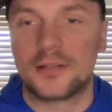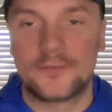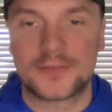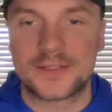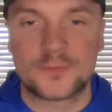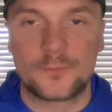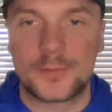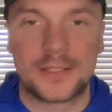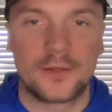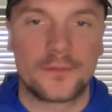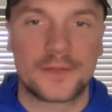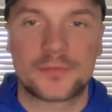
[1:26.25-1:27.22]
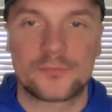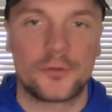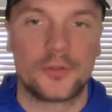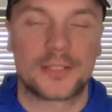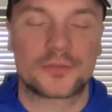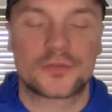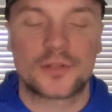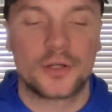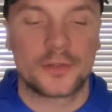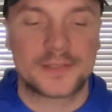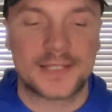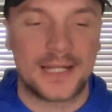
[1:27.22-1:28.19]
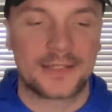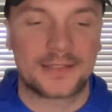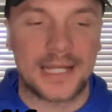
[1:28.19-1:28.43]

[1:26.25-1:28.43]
ever since we've been on this run. I just don't understand.